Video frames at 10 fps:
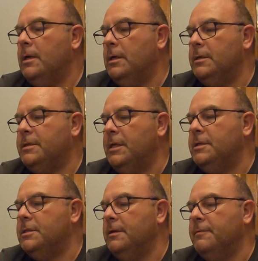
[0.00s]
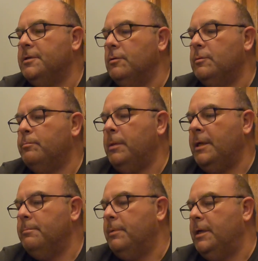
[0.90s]
It's sensitive, so it's
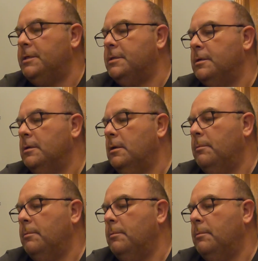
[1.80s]
plant-based